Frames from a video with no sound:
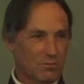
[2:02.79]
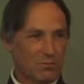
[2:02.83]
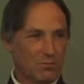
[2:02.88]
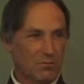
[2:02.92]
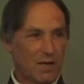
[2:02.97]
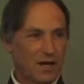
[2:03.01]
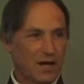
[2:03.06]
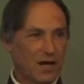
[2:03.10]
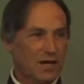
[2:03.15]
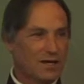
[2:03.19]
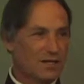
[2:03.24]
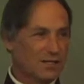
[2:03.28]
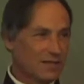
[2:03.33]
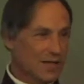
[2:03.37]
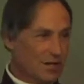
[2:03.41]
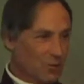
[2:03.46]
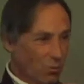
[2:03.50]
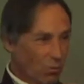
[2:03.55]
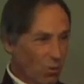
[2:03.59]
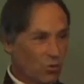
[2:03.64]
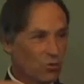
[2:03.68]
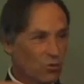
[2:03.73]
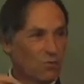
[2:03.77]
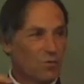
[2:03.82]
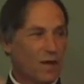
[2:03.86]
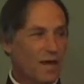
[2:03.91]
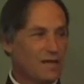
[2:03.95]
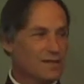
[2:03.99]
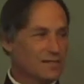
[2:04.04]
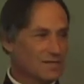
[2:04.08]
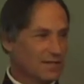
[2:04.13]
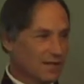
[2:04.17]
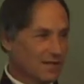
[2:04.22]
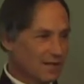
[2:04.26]
megalithic
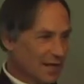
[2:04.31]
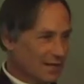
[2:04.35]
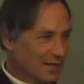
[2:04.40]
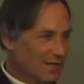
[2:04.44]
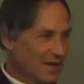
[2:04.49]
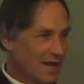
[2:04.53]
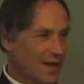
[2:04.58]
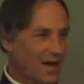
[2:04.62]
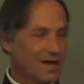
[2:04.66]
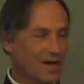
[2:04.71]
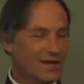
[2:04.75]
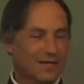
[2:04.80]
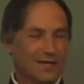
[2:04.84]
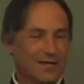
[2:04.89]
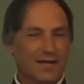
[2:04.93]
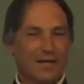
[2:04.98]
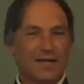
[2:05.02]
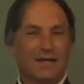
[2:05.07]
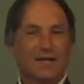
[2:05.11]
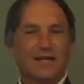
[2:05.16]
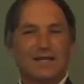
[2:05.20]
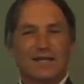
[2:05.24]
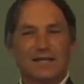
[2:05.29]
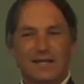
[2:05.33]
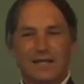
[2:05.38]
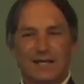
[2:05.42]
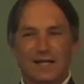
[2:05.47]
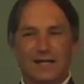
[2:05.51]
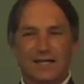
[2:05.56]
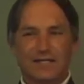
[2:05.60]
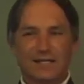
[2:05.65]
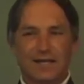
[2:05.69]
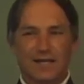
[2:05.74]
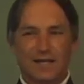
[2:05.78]
monuments that are there,
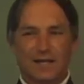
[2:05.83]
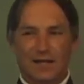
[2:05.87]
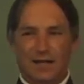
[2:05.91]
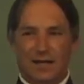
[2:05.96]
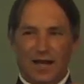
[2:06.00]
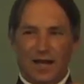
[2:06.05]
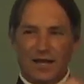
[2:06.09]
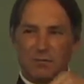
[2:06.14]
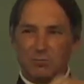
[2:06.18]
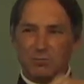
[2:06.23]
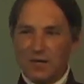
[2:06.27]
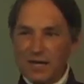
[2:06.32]
like